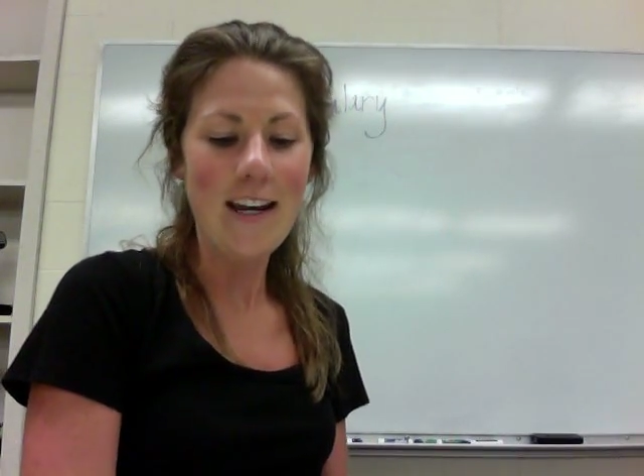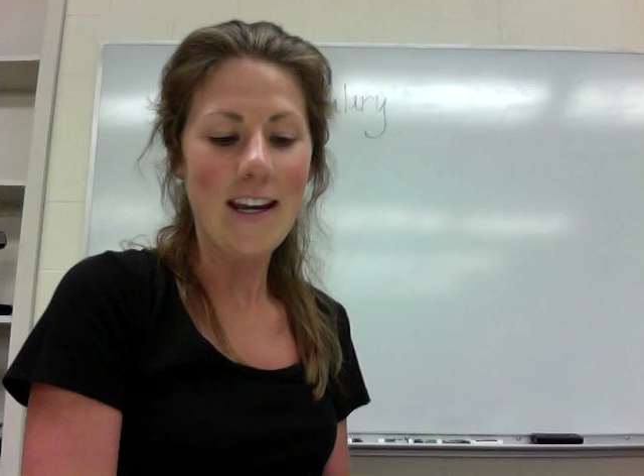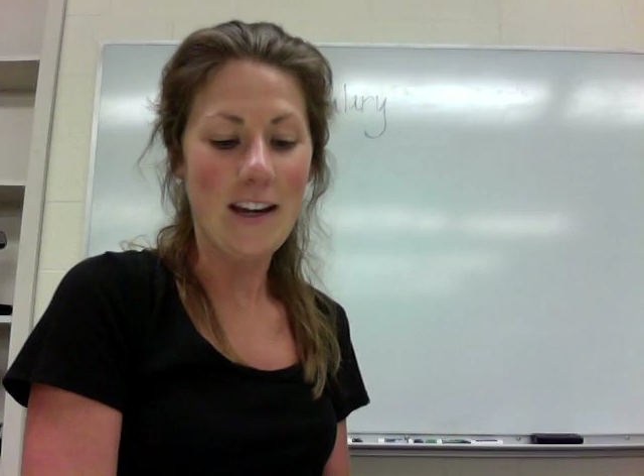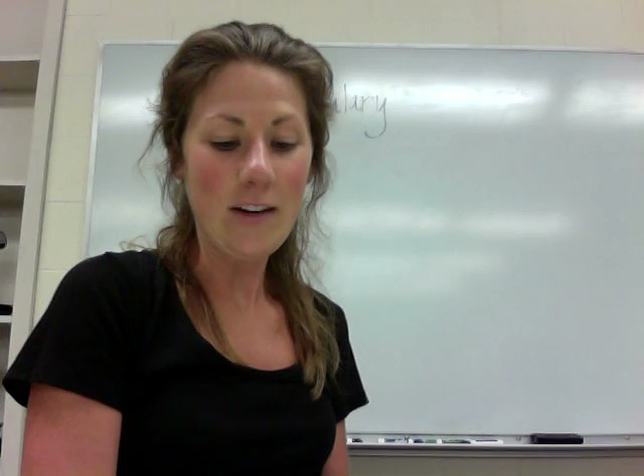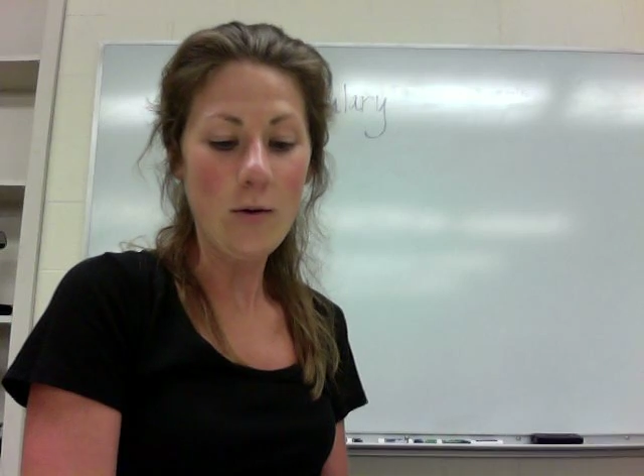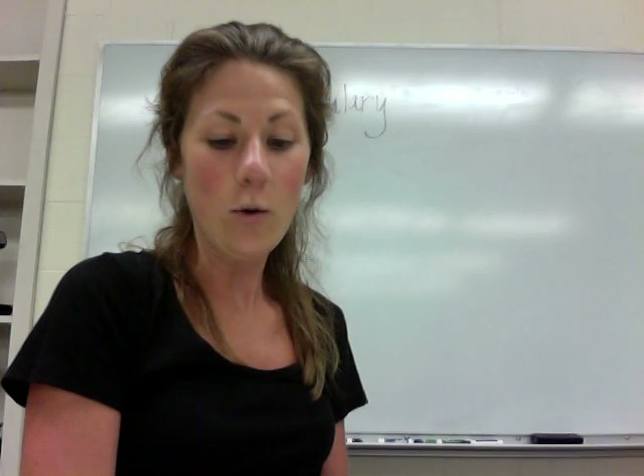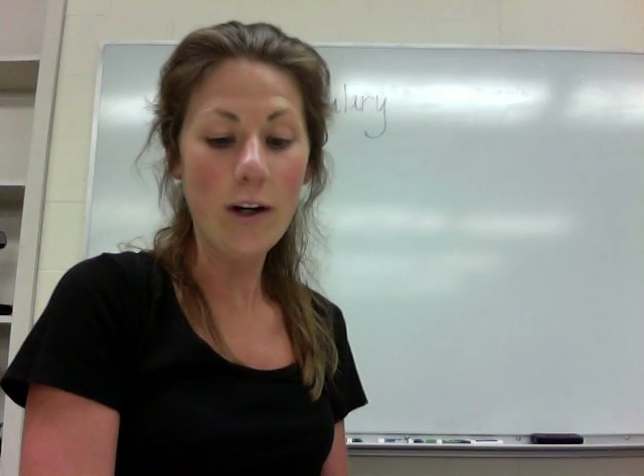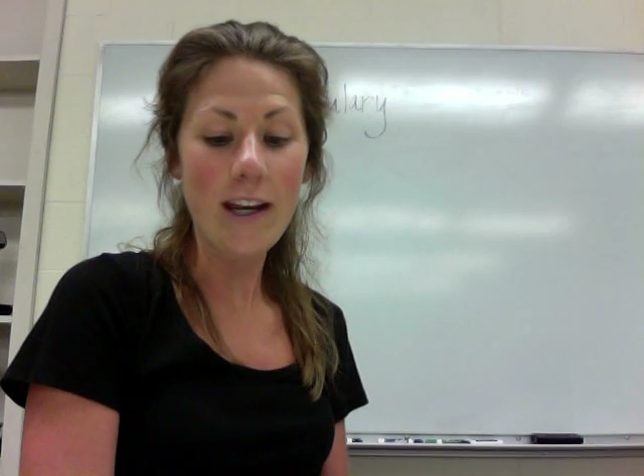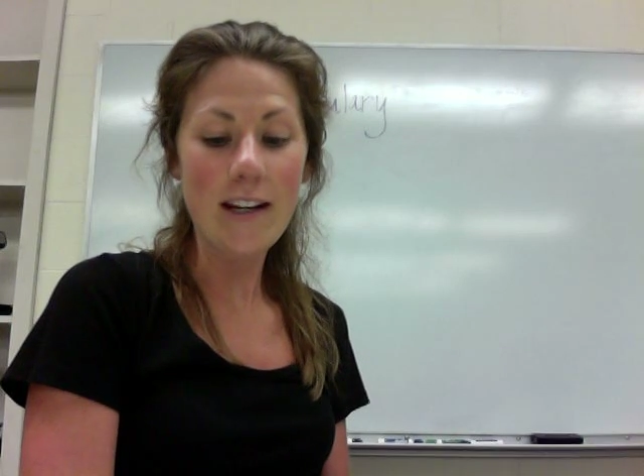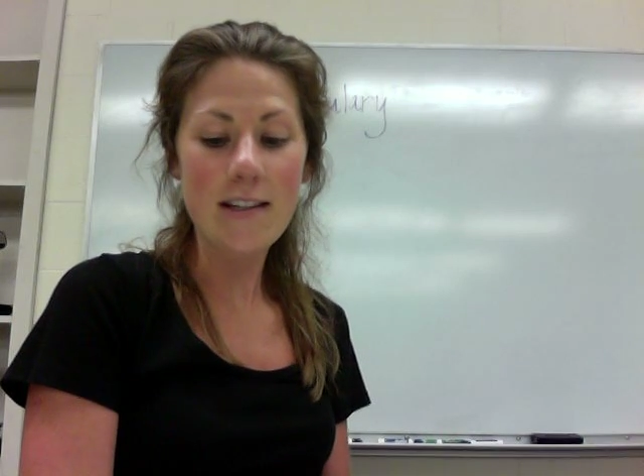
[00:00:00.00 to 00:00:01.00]
it or
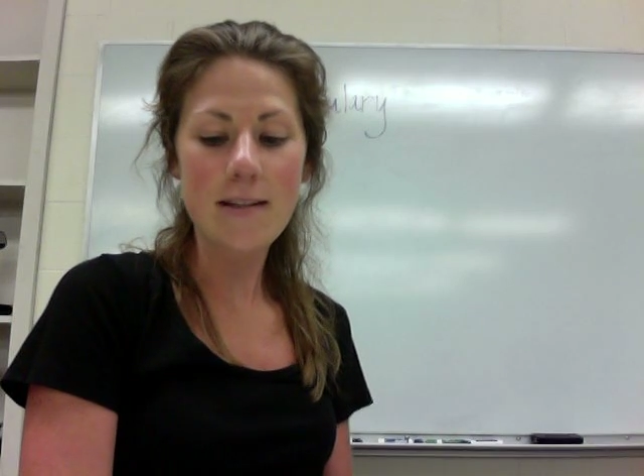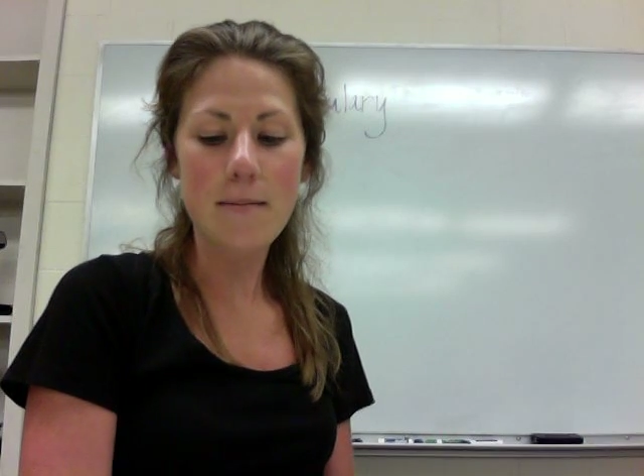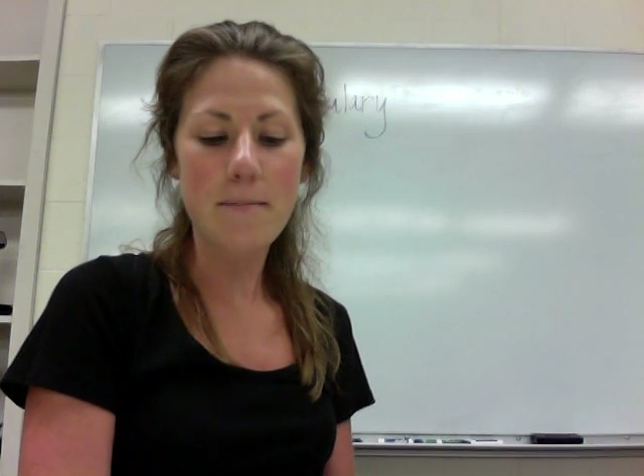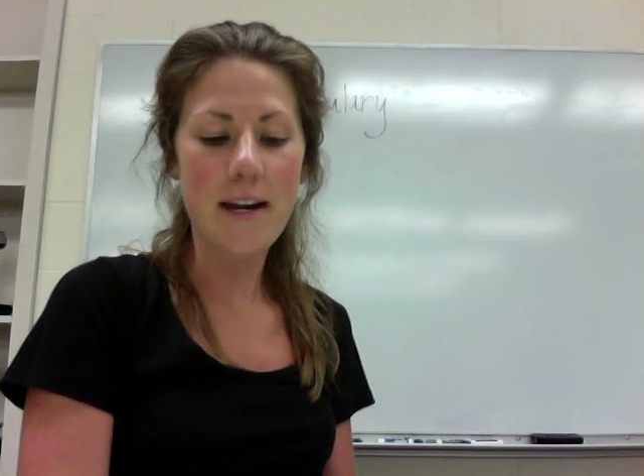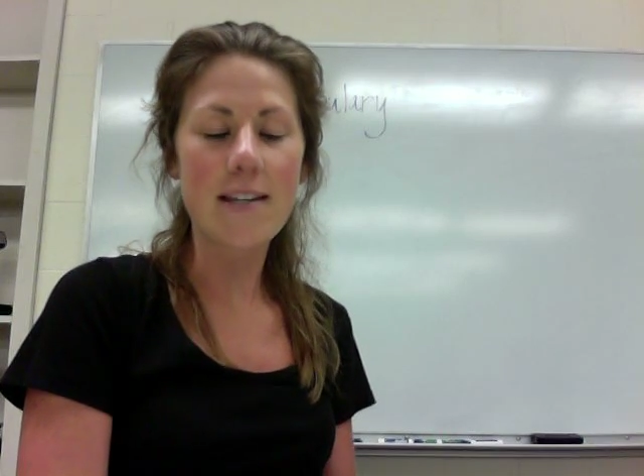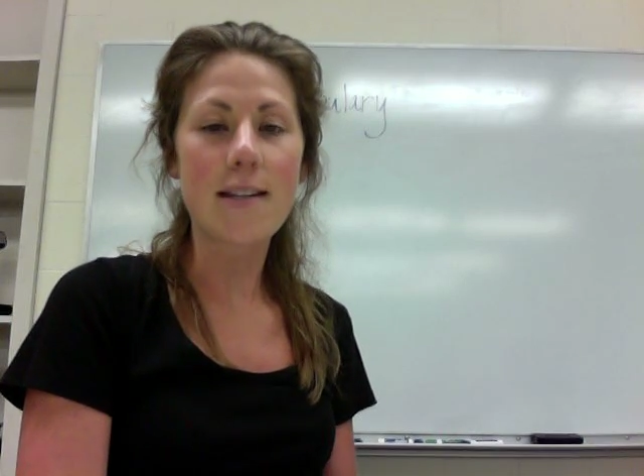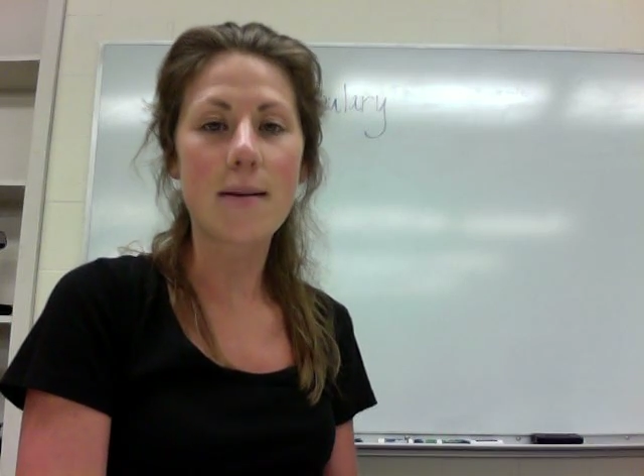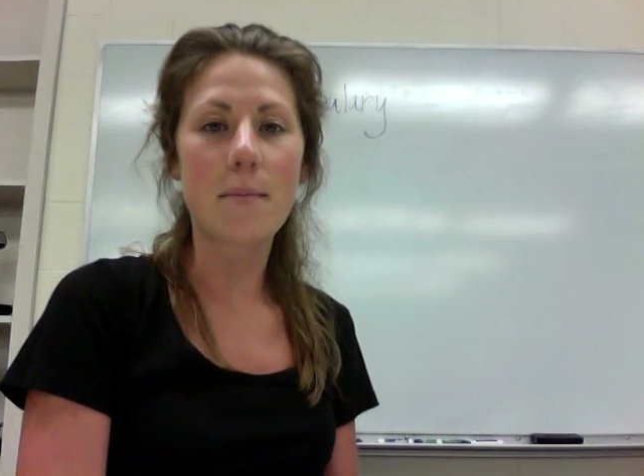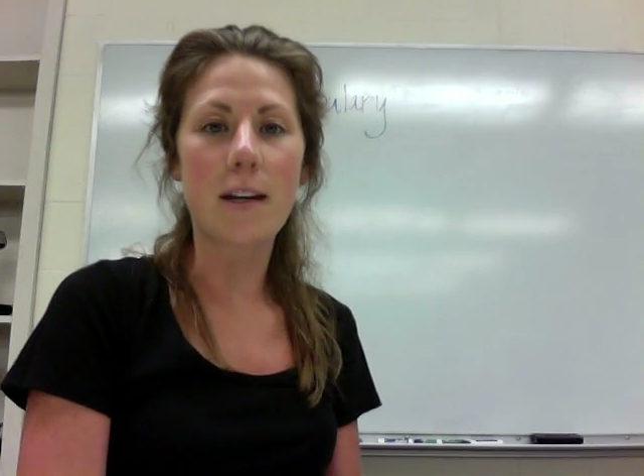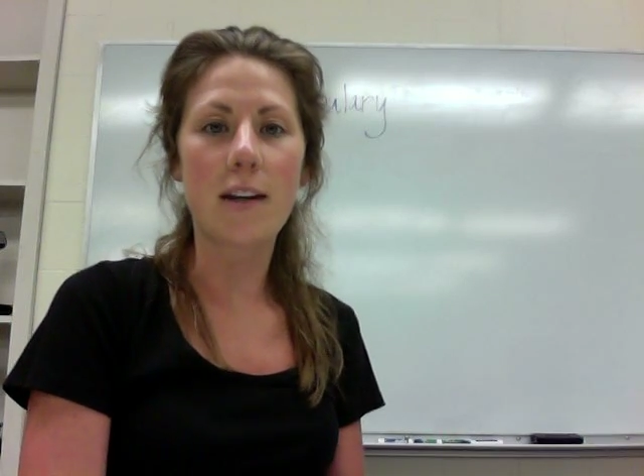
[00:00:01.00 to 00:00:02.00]
getting some
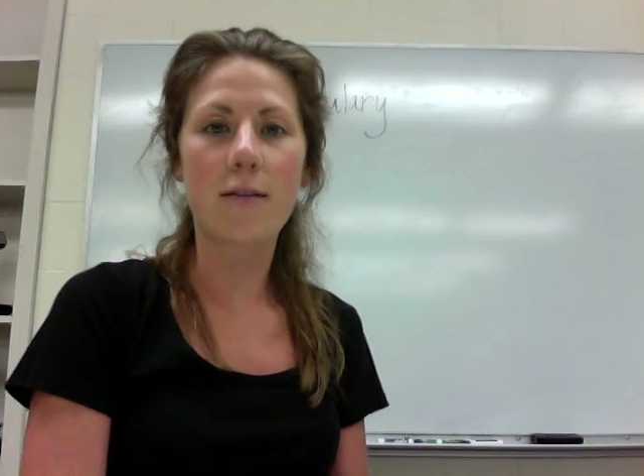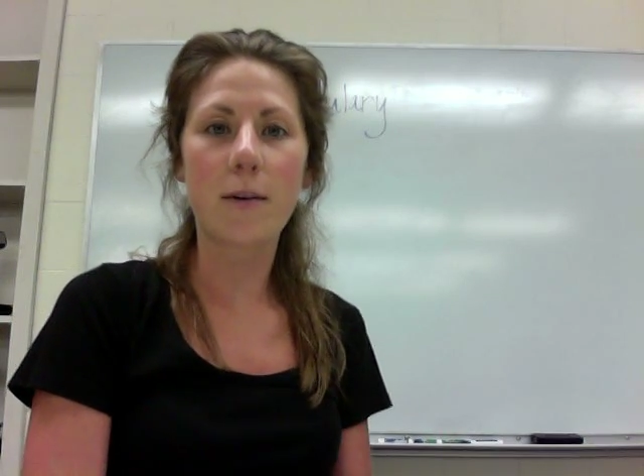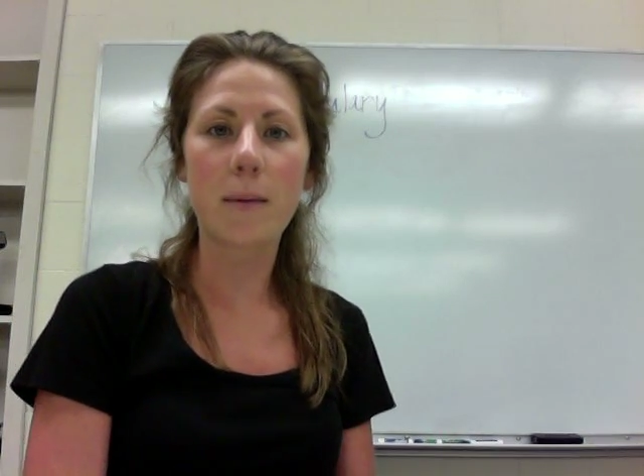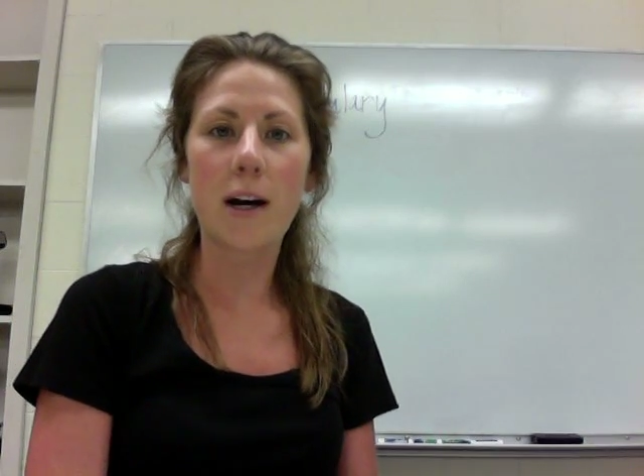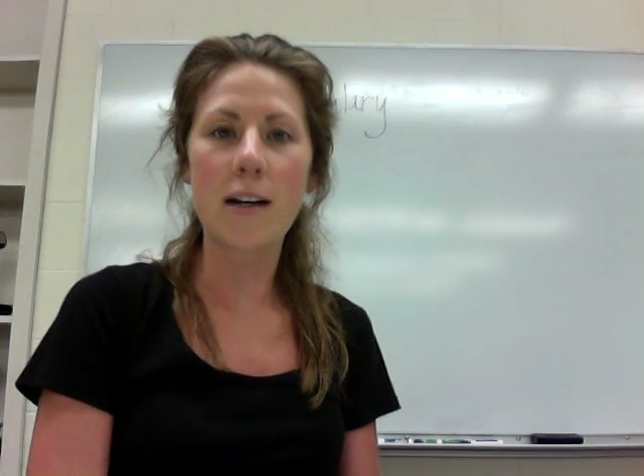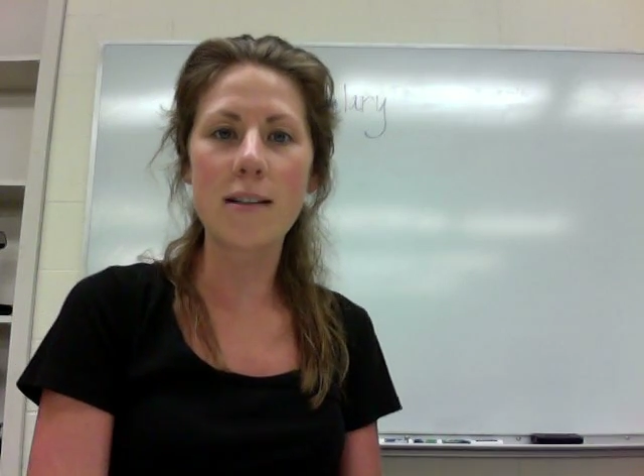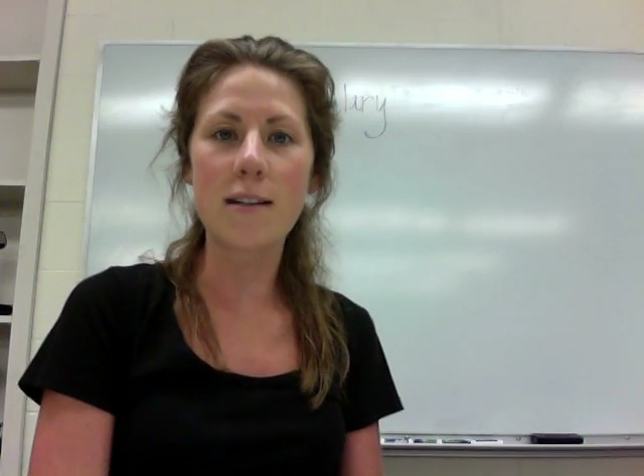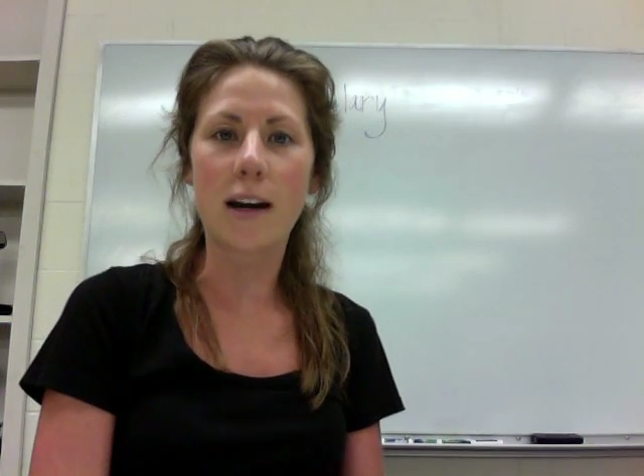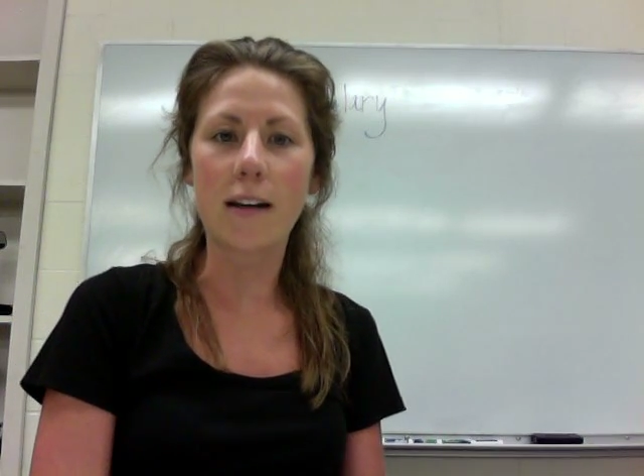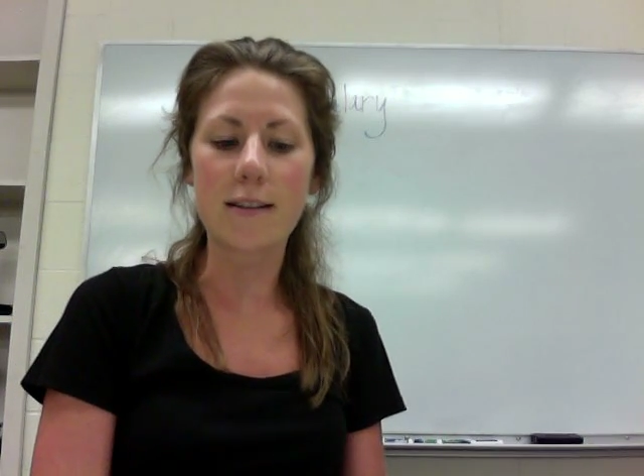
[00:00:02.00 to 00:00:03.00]
basic meaning from
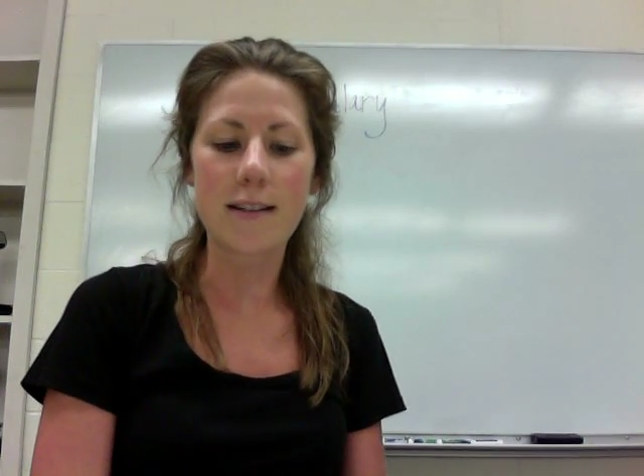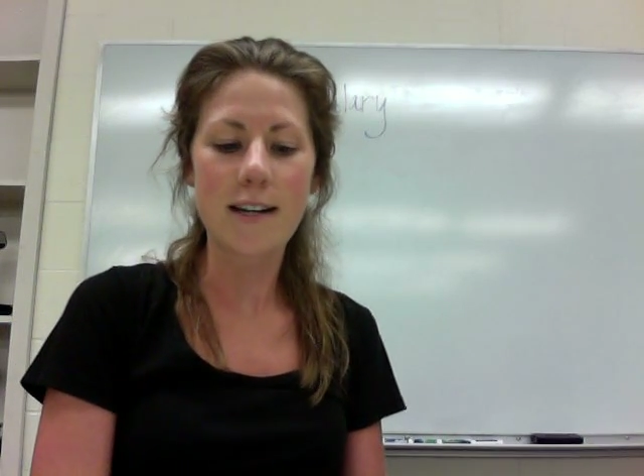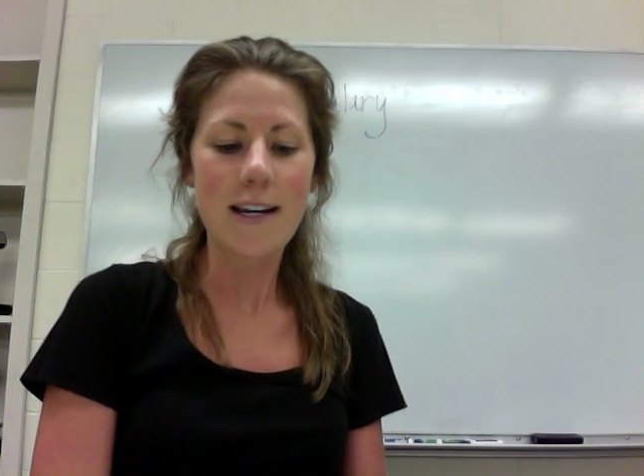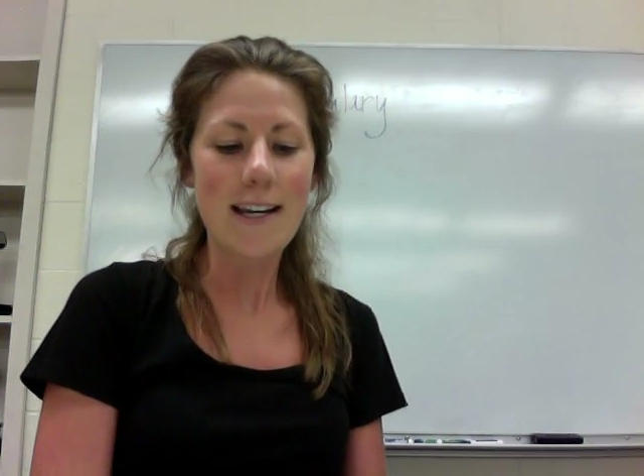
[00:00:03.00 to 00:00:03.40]
context.